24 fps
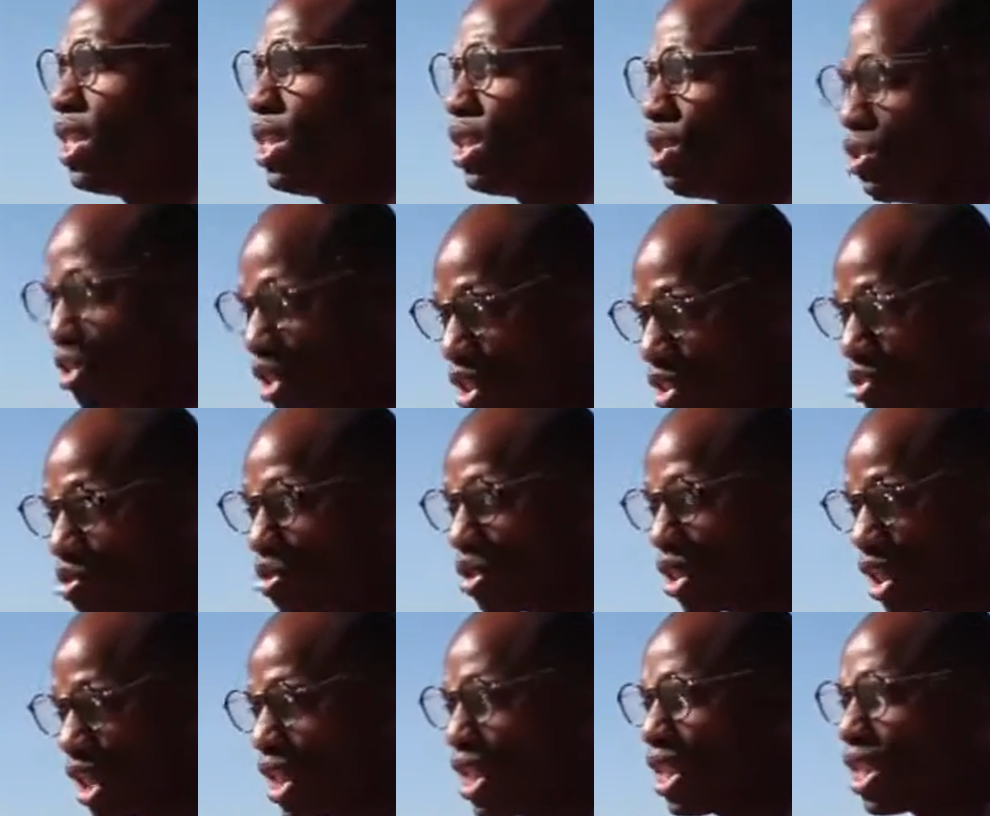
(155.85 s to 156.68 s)
you need to
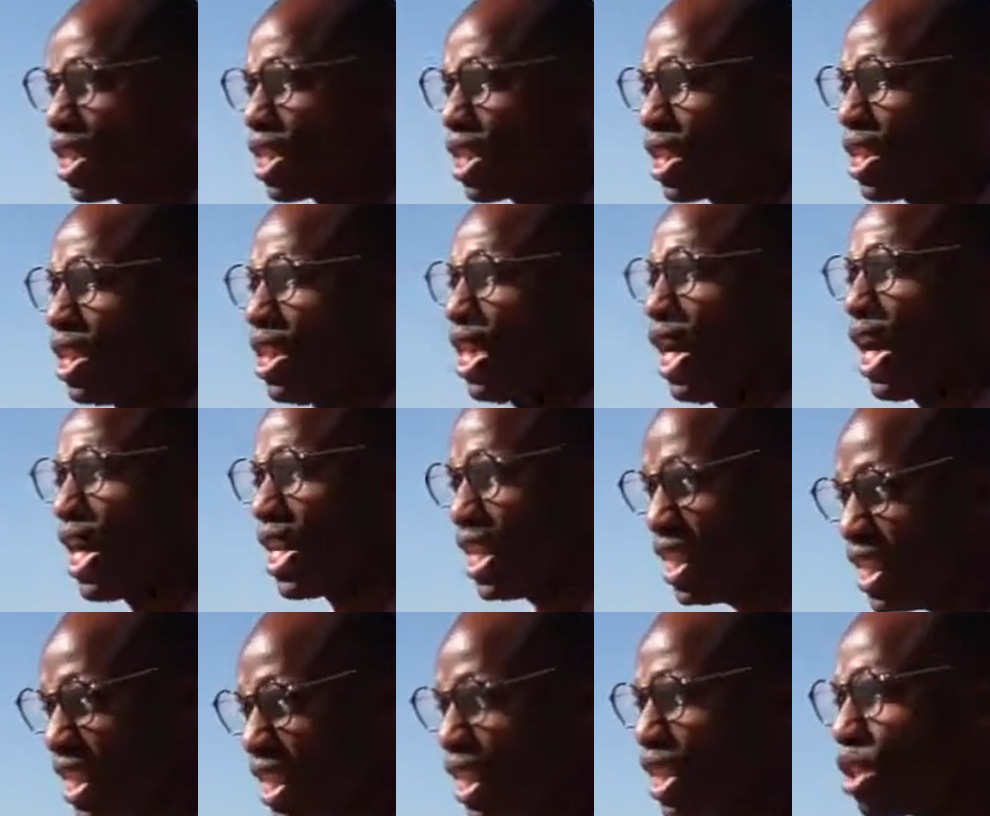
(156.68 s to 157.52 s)
think, I
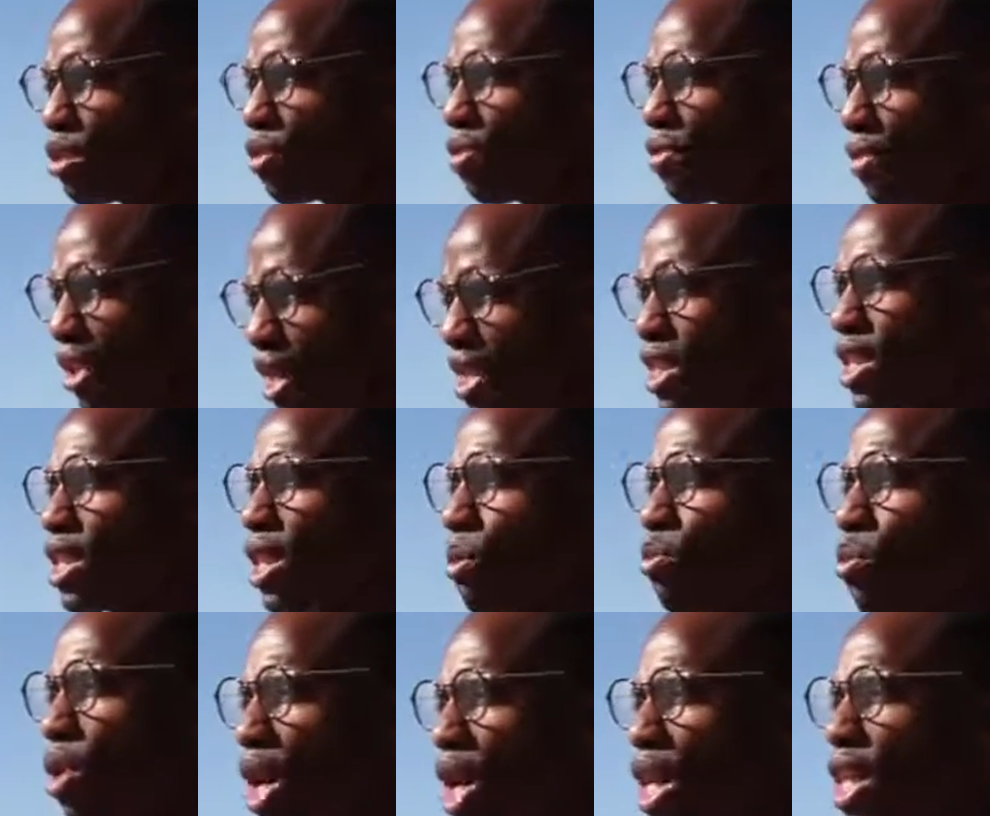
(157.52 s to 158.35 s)
need to find
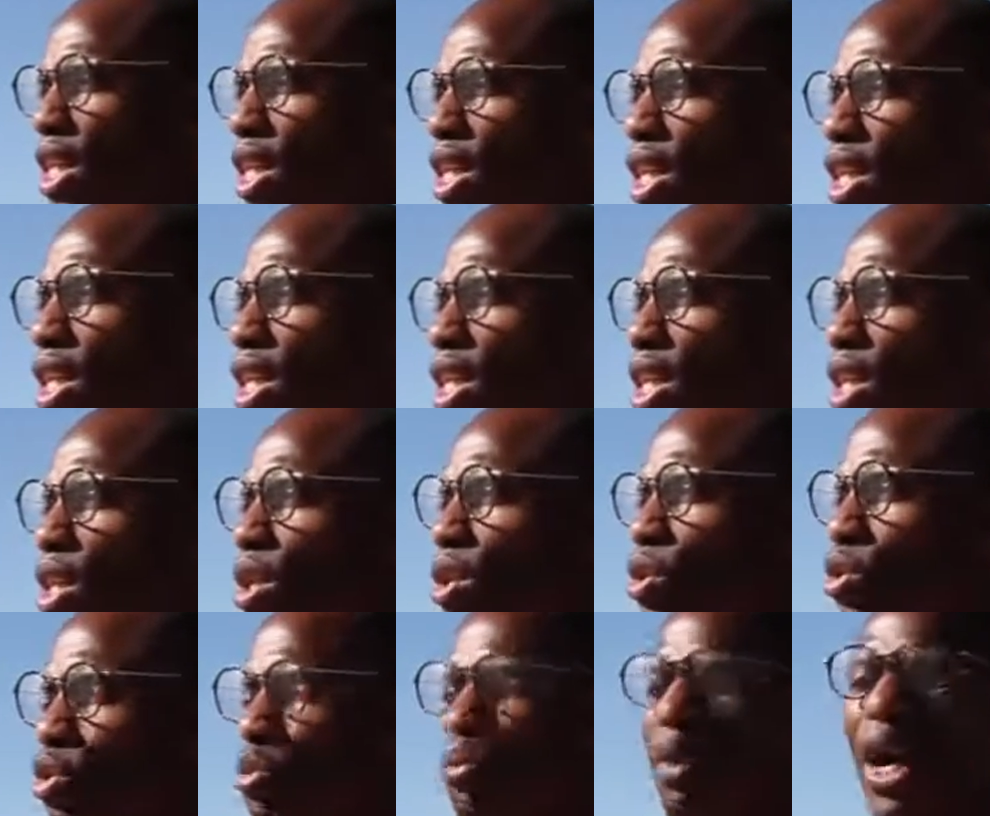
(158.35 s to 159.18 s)
someone
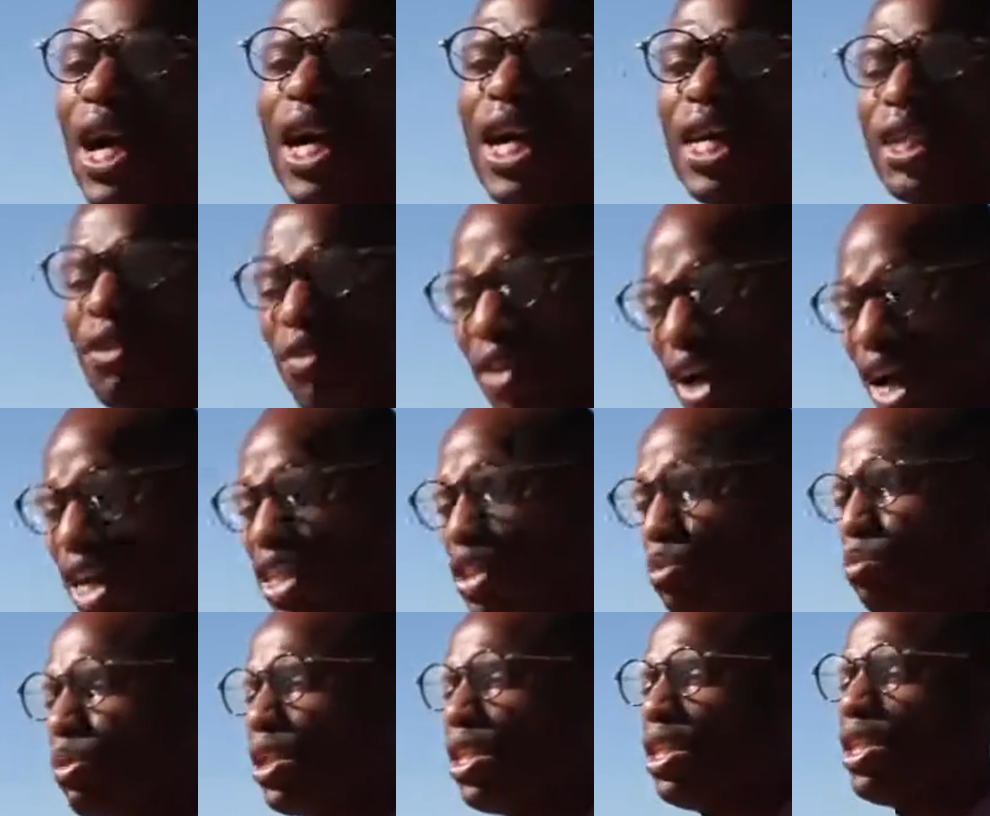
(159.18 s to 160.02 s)
who might
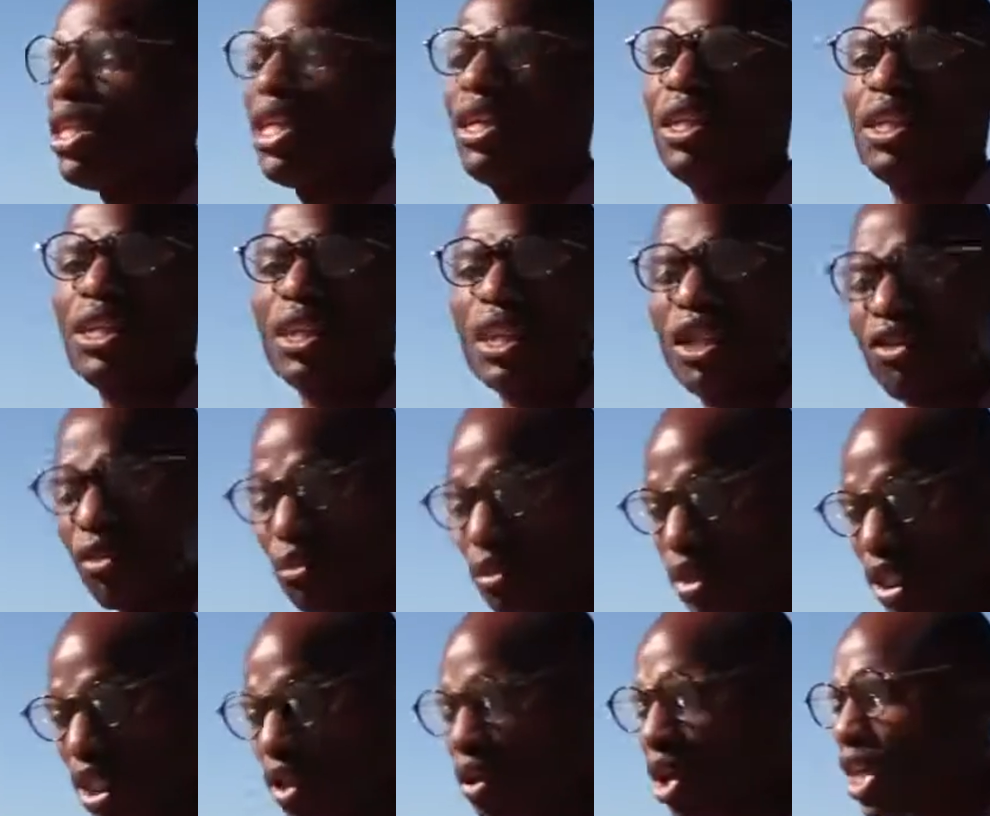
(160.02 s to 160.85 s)
advise me, give
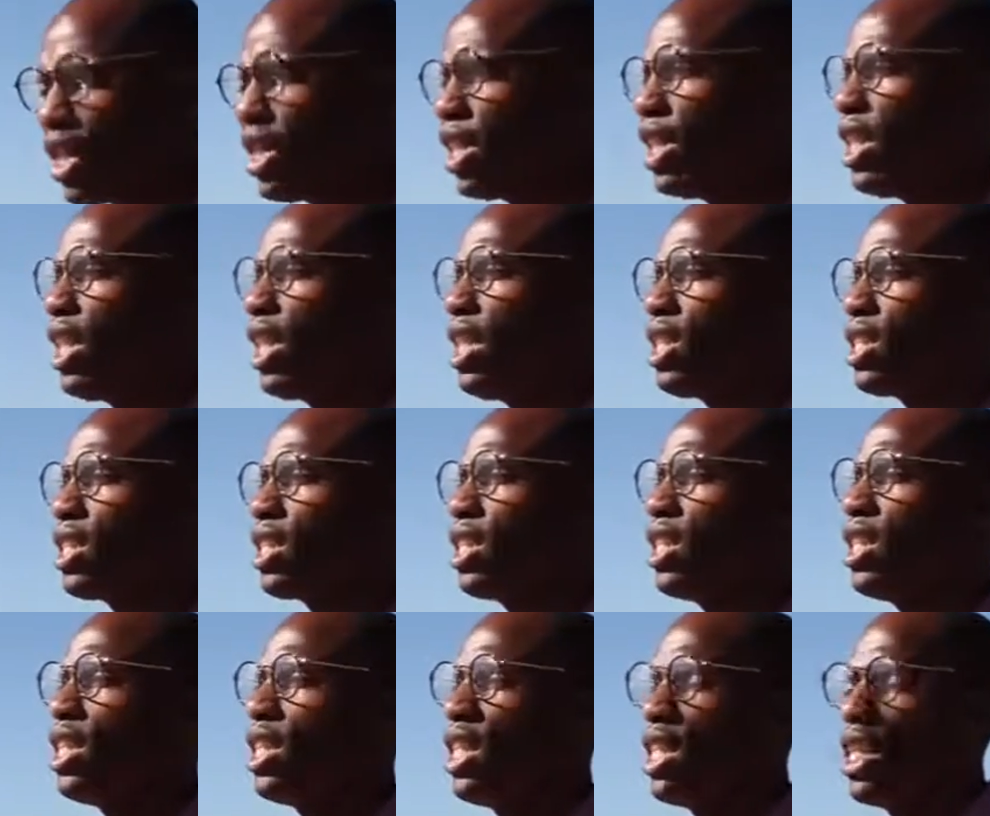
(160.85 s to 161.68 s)
me new
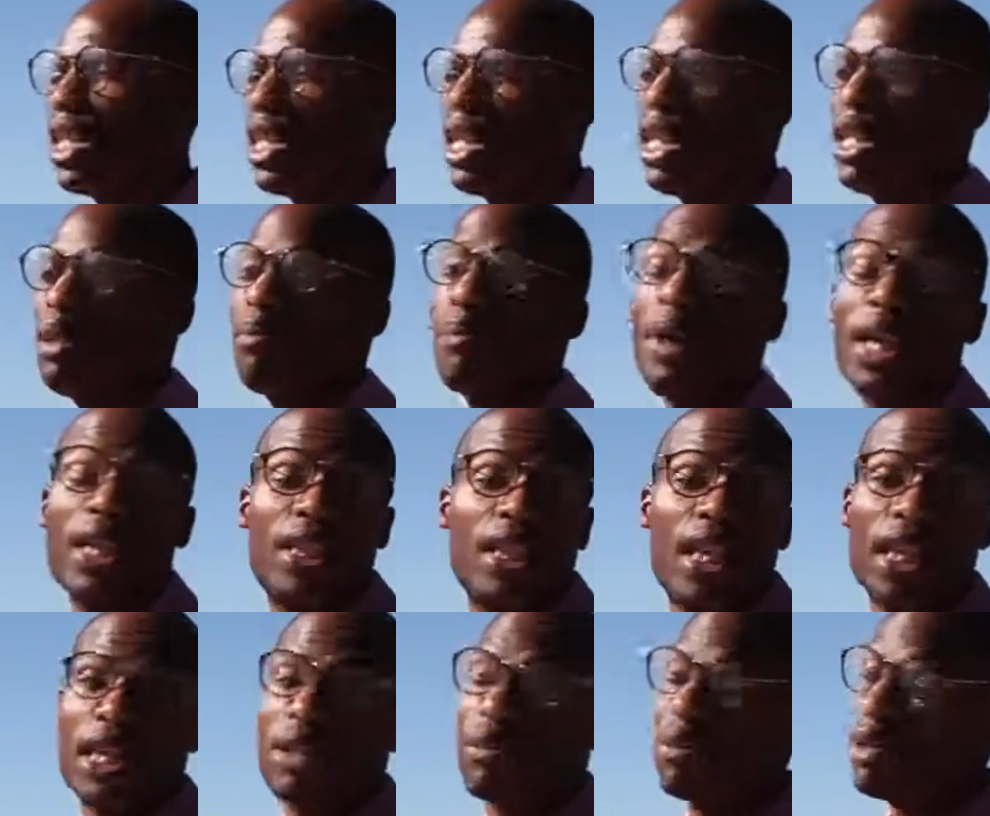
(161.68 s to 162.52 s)
ideas. It might
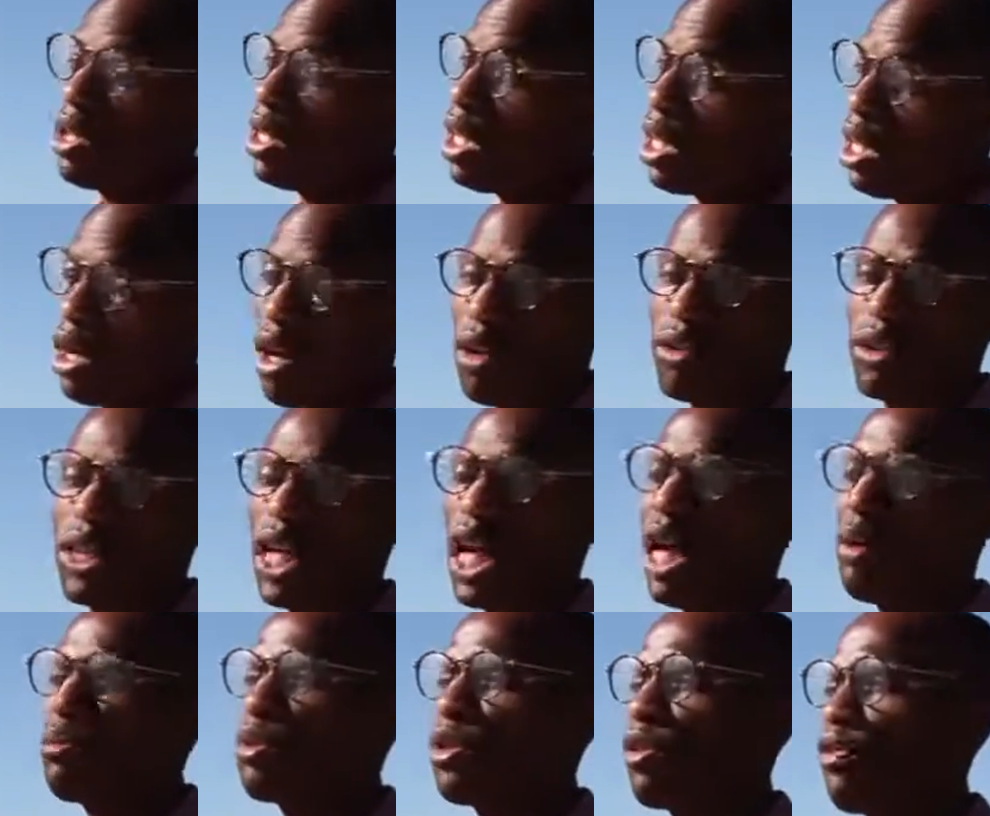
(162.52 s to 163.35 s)
take a long time.